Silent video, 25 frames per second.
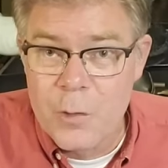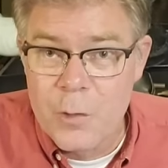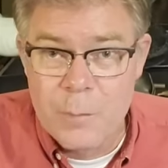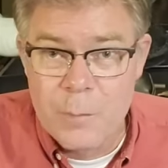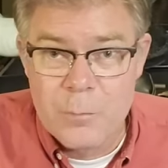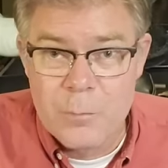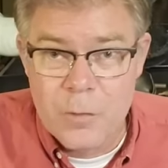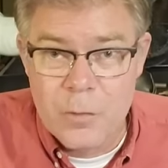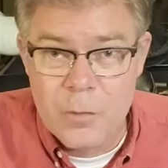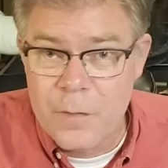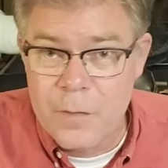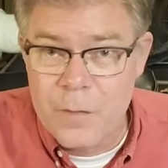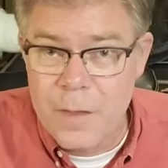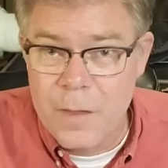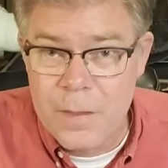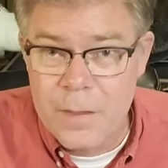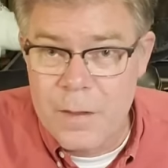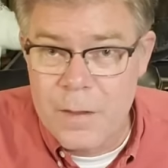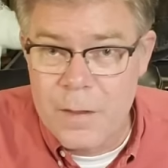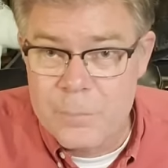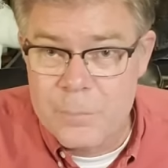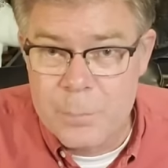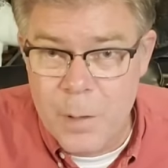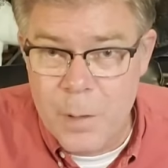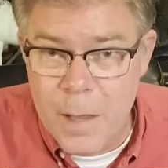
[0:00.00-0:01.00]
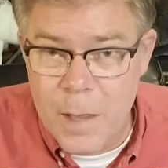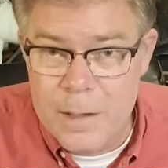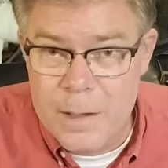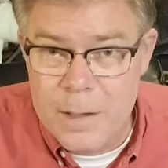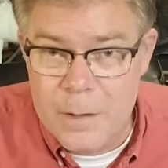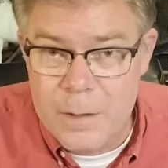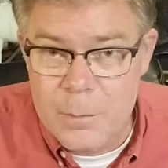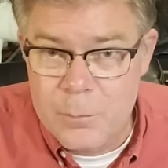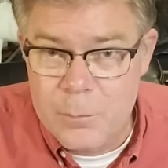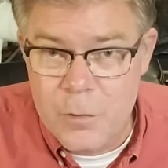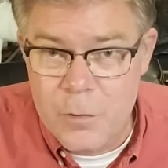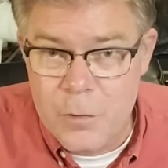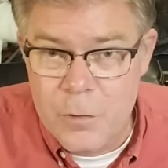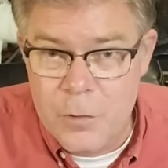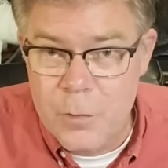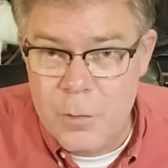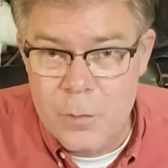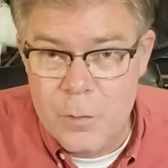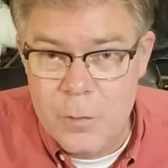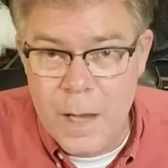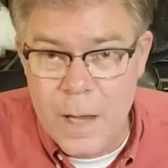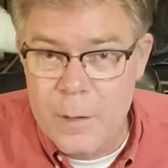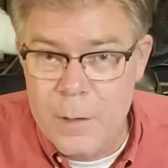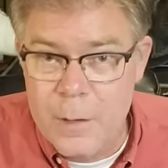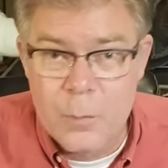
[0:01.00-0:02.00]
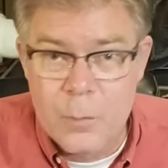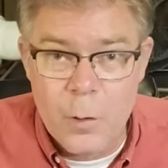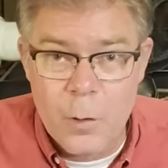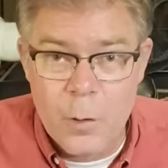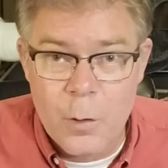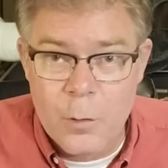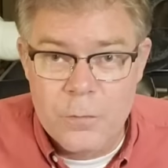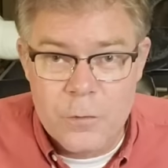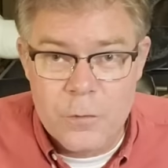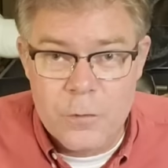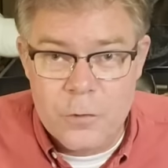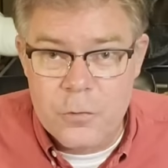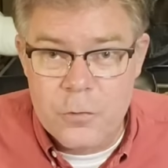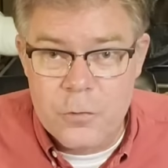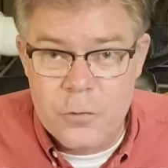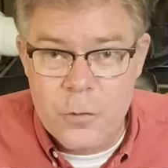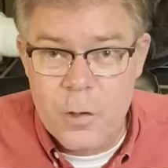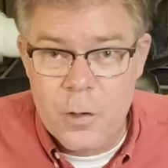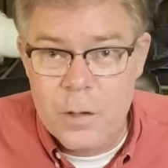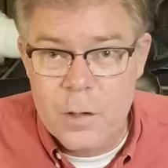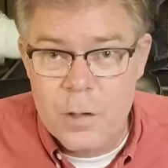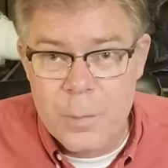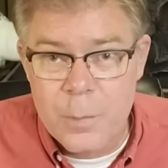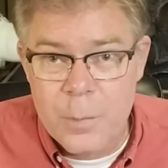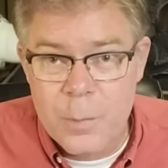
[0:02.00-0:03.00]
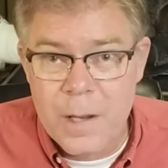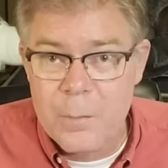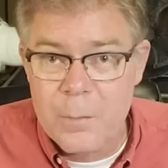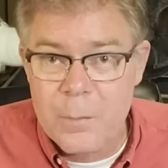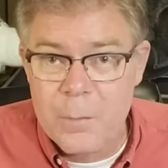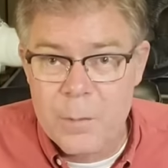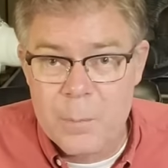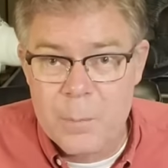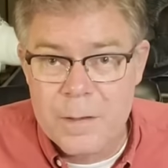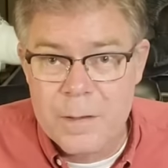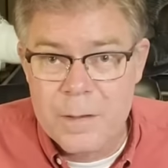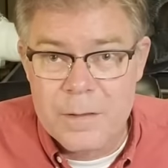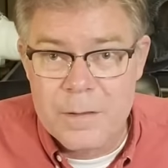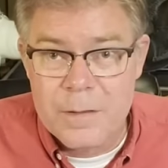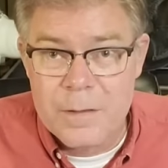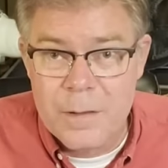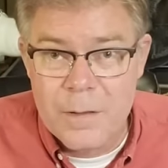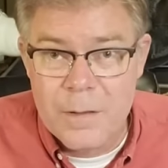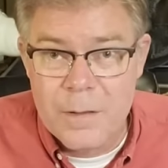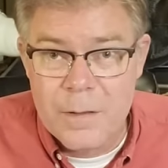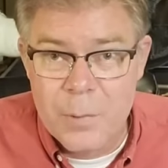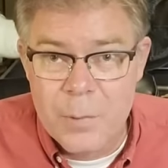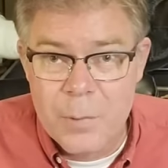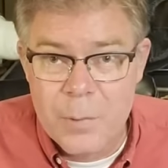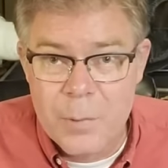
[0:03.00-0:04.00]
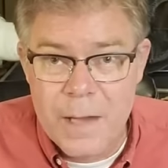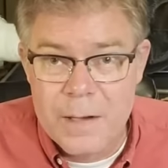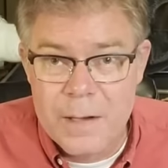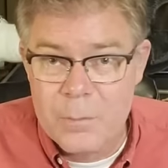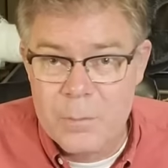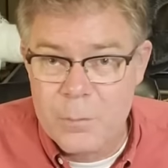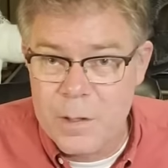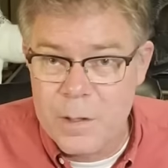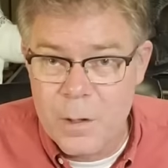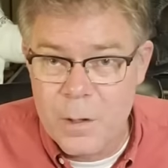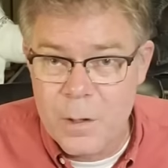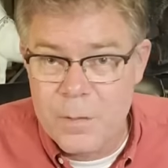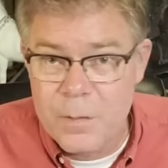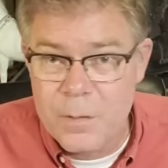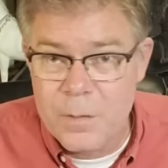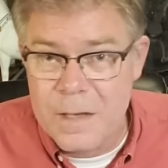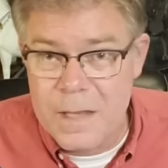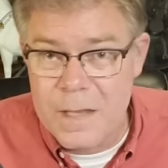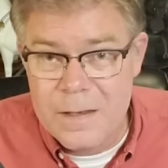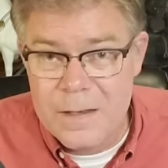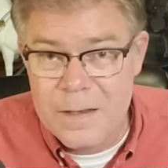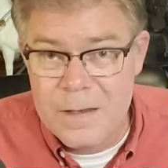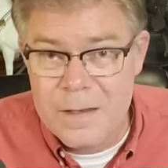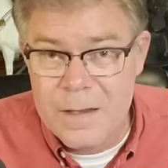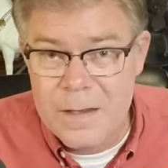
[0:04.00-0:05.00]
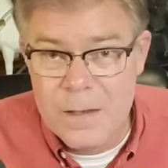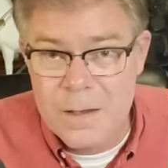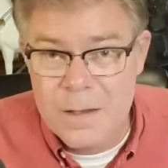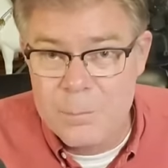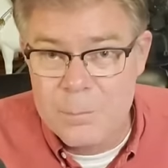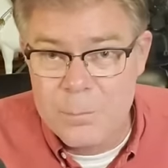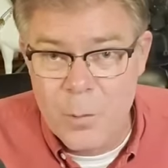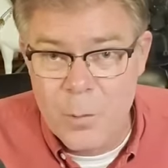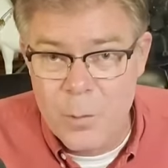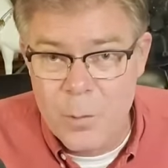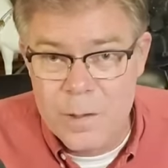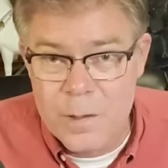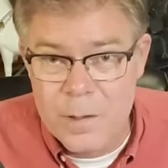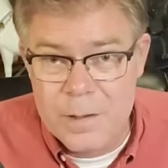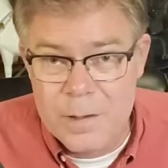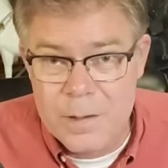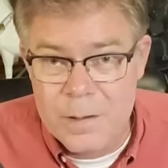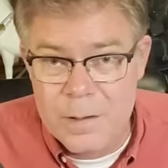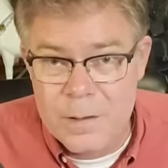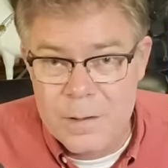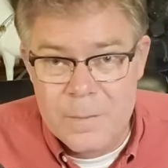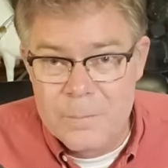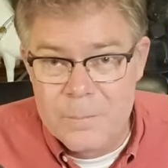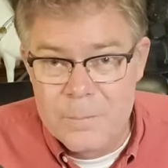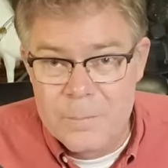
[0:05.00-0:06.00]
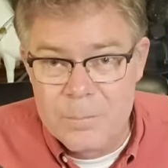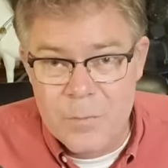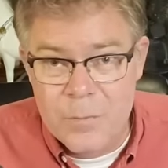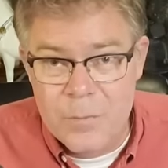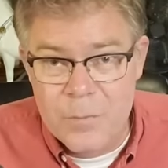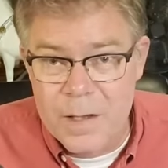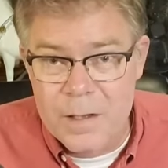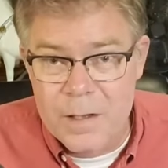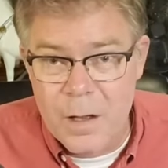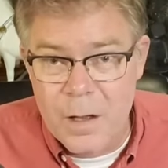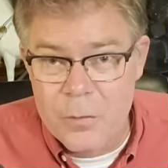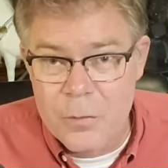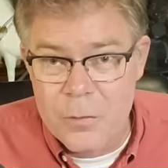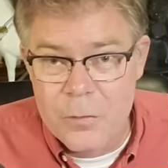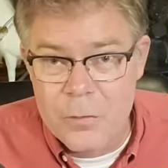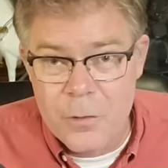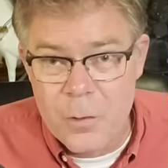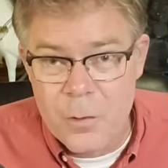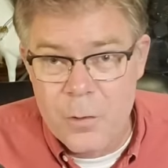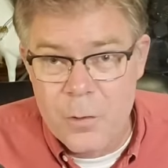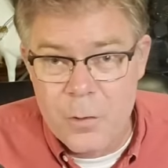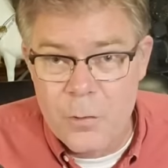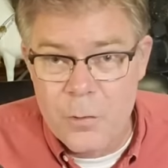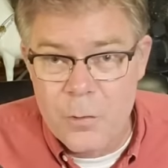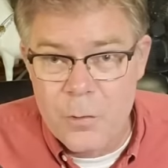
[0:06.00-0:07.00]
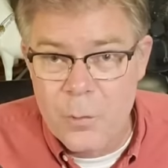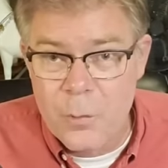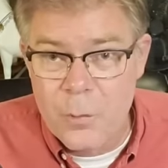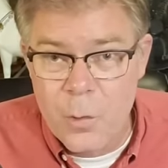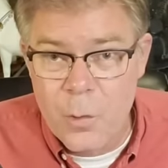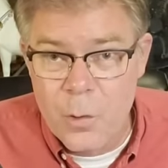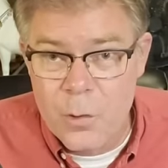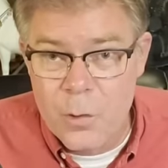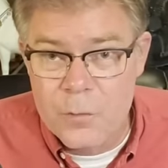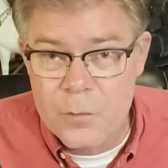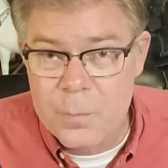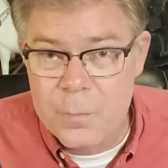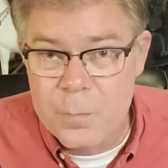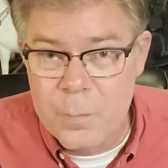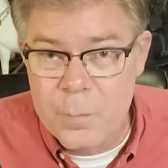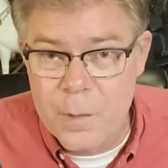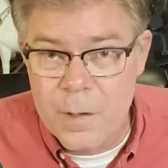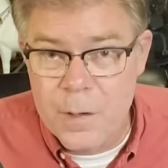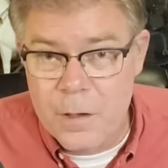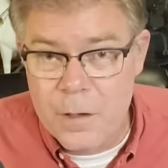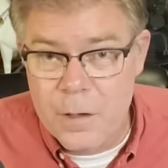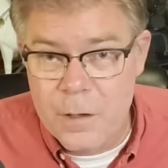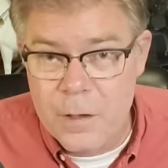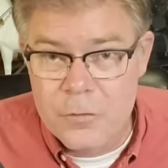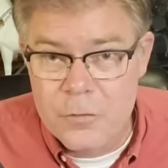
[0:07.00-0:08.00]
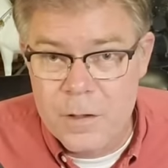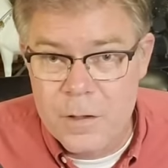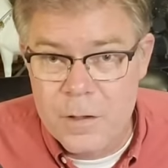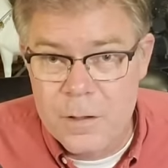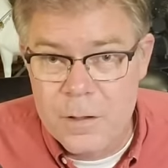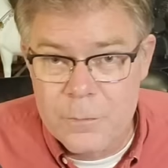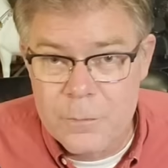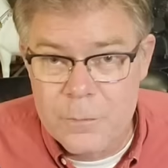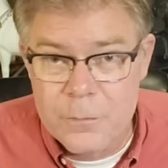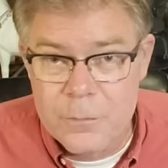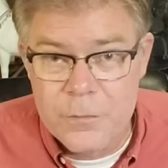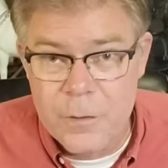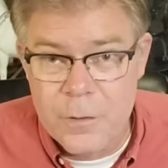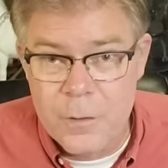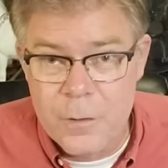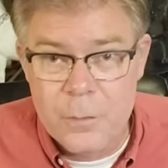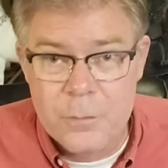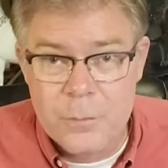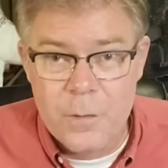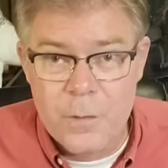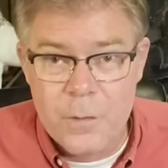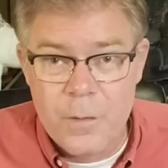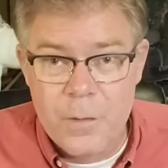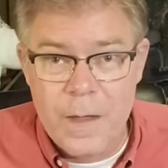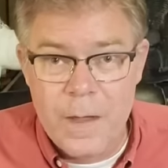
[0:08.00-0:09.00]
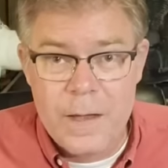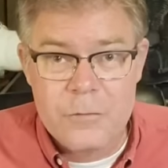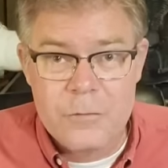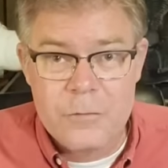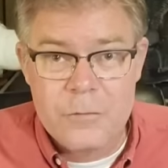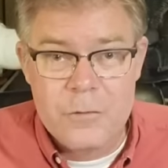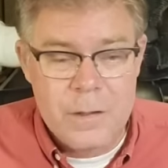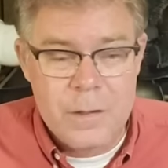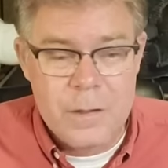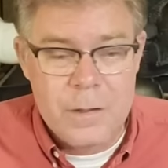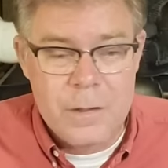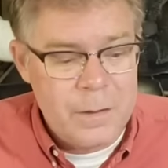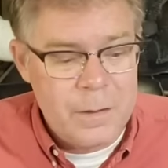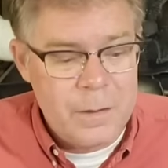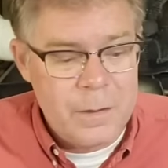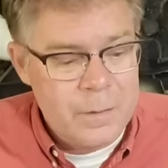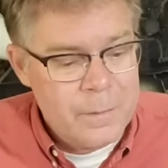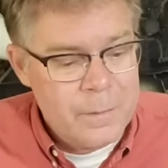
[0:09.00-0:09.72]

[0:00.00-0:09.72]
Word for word: I'm sure they love platinum too. I don't know for sure, but I would bet they love platinum. We know that India imported like a third of the world's production of silver last year.